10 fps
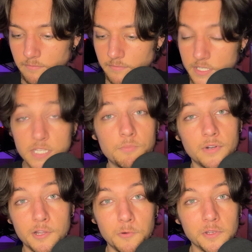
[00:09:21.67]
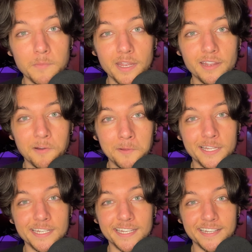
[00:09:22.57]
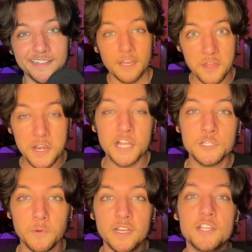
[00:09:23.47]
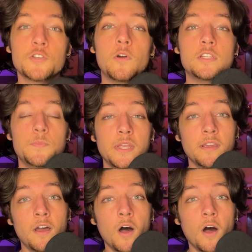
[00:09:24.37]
it seemed pretty cool to me. It really did. Now, the next one is going to be